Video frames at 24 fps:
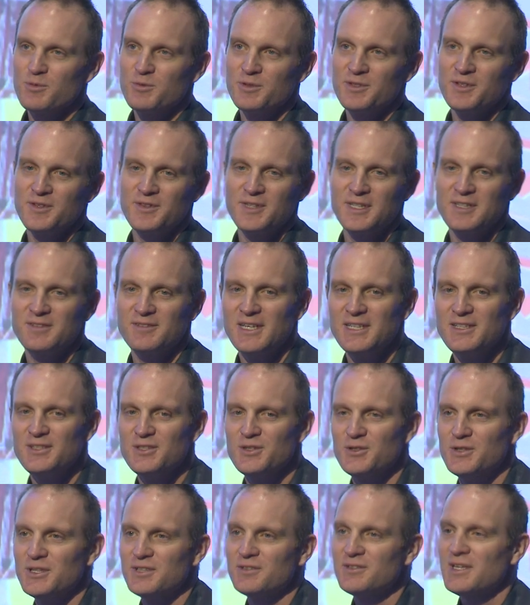one of the things they
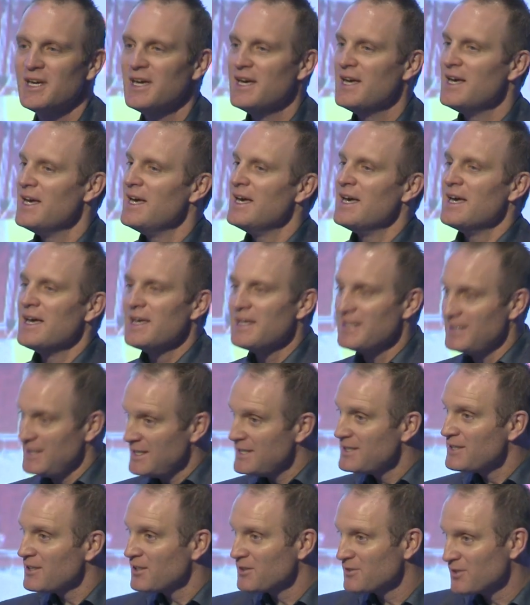do is, and
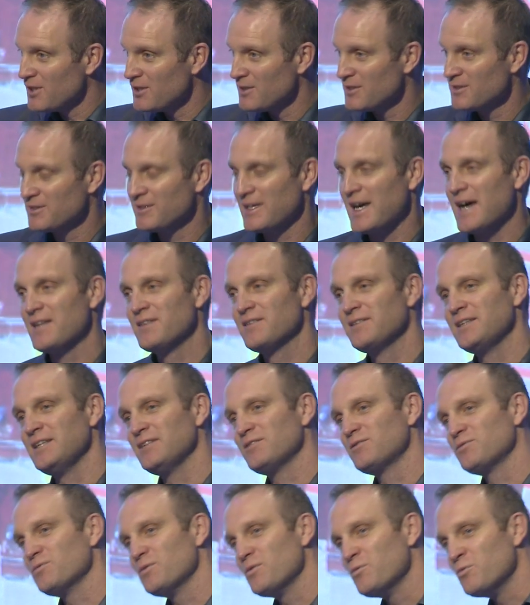he tells all his
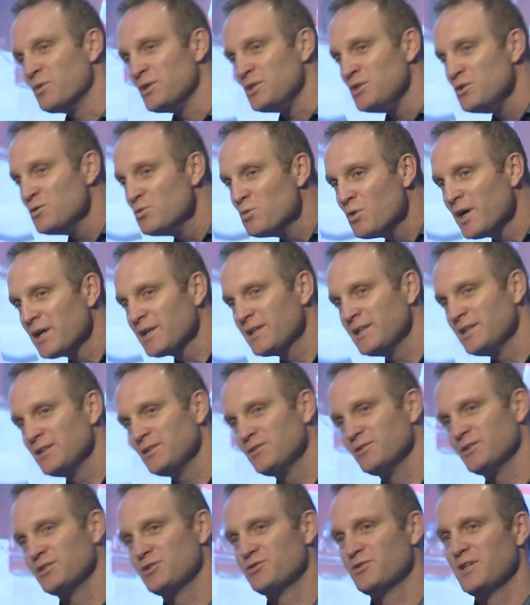athletes, when you walk
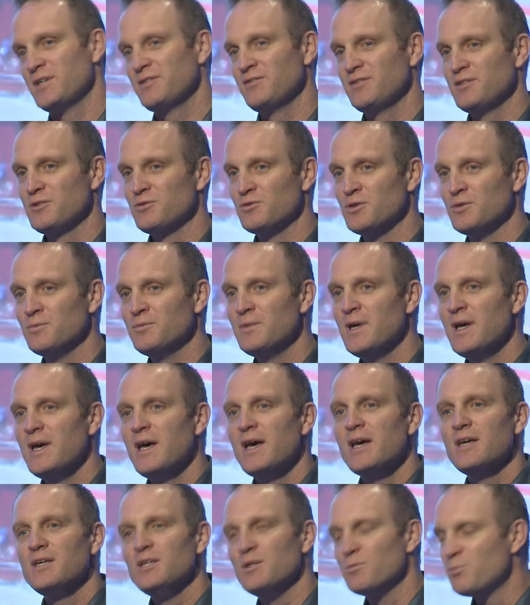into a dressing room,
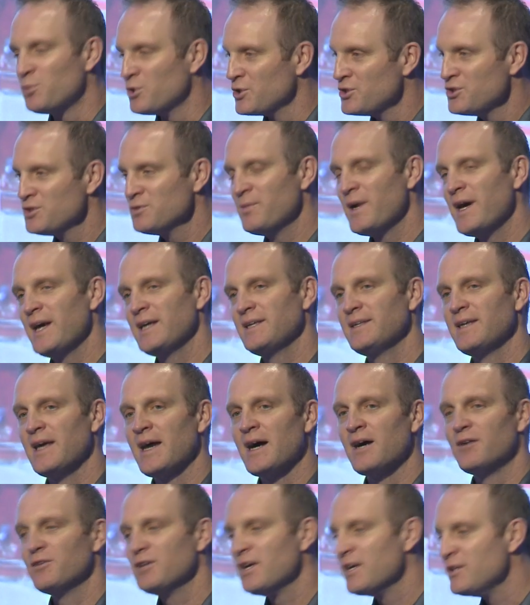you put your bag
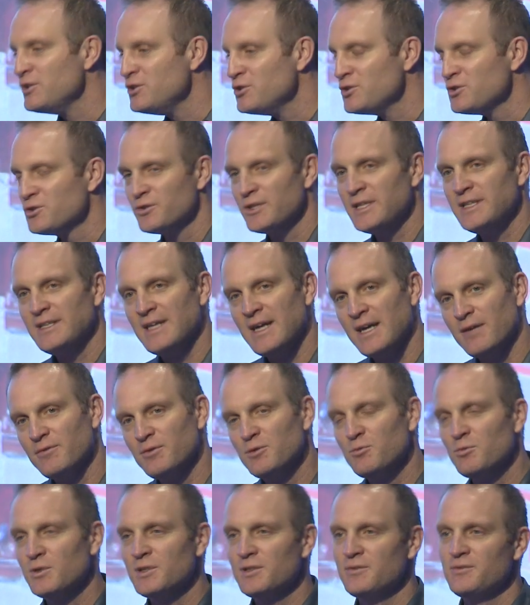down and you greet every
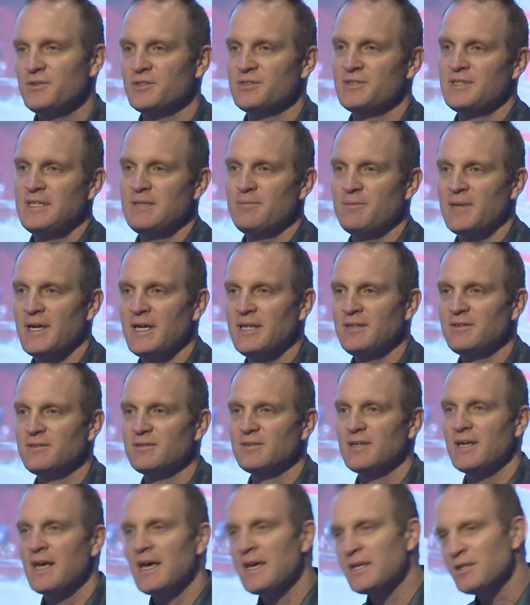one of your teammates
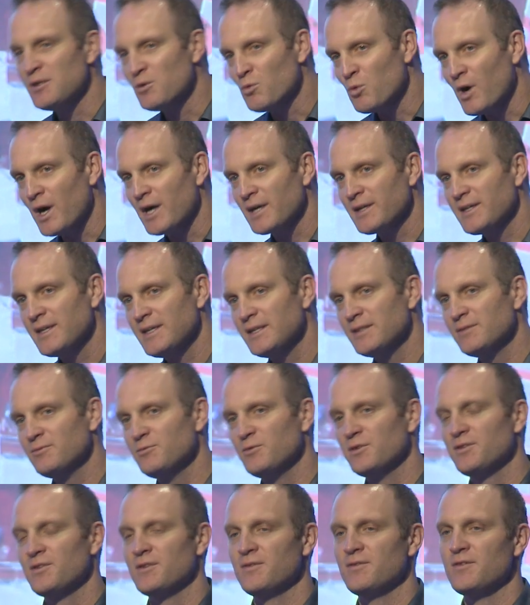and you walk in
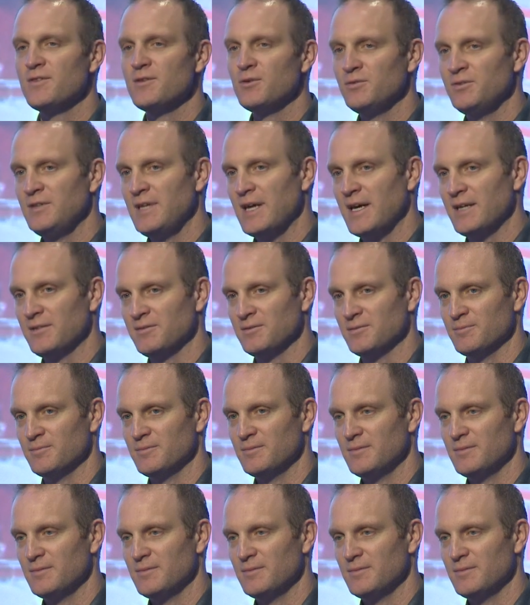with enthusiasm.